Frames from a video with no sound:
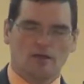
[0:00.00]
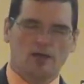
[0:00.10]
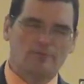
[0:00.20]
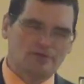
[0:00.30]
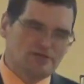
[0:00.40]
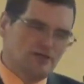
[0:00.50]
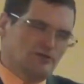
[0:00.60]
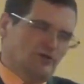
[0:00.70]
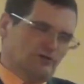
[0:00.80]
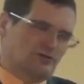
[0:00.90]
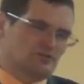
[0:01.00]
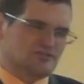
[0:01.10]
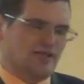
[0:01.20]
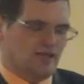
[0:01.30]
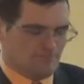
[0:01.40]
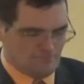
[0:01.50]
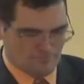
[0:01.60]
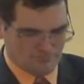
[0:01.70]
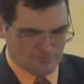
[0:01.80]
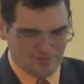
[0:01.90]
Hey, Brother Dunn, you don't understand.
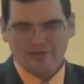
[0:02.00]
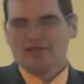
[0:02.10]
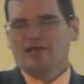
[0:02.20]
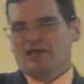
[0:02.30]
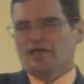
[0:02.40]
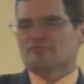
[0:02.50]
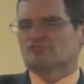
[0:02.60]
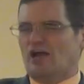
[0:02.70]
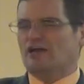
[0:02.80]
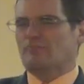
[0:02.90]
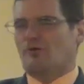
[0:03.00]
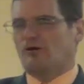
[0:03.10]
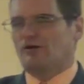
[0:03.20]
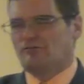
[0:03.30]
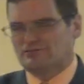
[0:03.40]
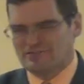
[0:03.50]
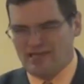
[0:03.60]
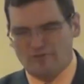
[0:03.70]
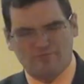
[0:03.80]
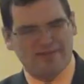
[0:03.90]
If Johnny Boy don't
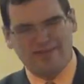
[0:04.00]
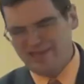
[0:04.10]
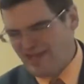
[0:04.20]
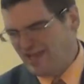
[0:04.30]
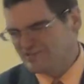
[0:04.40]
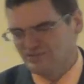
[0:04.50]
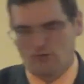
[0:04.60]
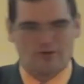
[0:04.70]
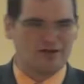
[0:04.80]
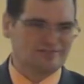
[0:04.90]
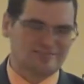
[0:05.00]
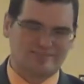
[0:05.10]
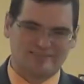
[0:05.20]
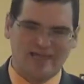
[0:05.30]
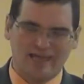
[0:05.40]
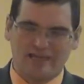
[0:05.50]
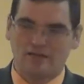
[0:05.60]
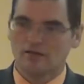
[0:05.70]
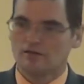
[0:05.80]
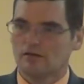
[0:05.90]
stay with me, he has nowhere else to
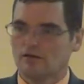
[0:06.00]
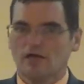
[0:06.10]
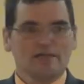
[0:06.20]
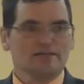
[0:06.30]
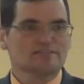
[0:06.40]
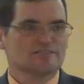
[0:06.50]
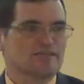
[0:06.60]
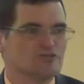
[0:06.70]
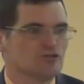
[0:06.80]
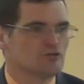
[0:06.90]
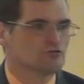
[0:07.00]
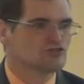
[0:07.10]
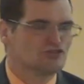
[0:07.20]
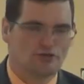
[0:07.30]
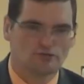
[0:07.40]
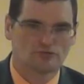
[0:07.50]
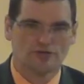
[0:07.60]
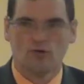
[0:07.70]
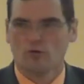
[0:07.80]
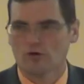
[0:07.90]
stay. He's teaching your
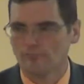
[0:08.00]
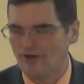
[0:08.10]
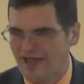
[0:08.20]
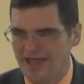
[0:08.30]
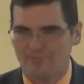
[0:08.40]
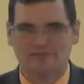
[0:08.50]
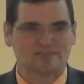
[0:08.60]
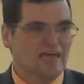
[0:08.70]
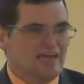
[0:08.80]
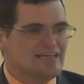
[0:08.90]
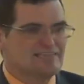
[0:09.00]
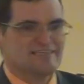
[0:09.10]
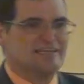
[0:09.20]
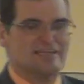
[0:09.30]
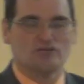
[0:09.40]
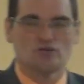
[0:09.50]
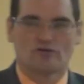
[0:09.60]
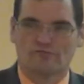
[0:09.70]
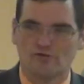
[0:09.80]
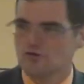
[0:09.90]
children horrible habits. He's eating your
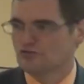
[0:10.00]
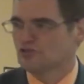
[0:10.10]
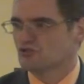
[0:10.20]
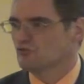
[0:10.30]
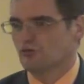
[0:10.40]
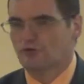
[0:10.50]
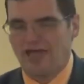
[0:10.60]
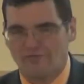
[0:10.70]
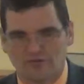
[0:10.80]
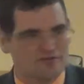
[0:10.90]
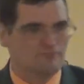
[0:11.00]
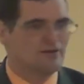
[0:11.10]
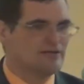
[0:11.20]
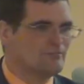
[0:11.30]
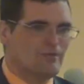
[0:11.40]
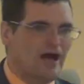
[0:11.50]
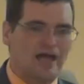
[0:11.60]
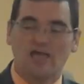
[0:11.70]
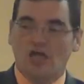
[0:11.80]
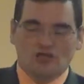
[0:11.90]
food that you don't have enough money to buy.